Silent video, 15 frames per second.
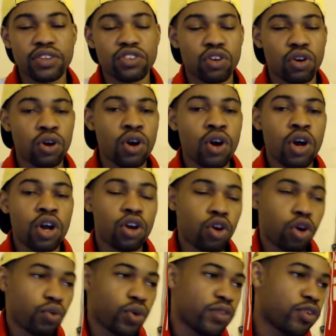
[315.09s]
So
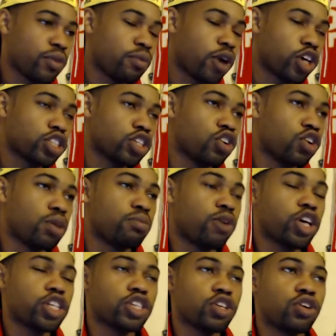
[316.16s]
good win for Barcelona.
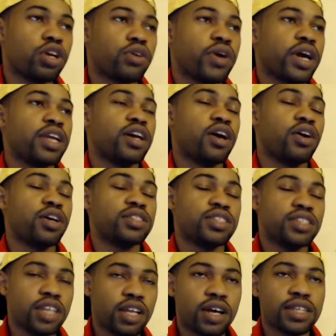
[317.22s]
Barcelona right now and
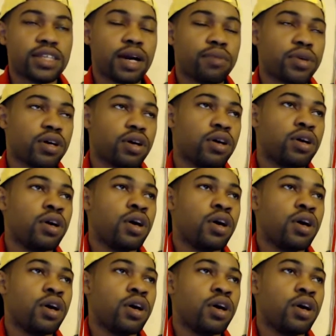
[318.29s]
still on top of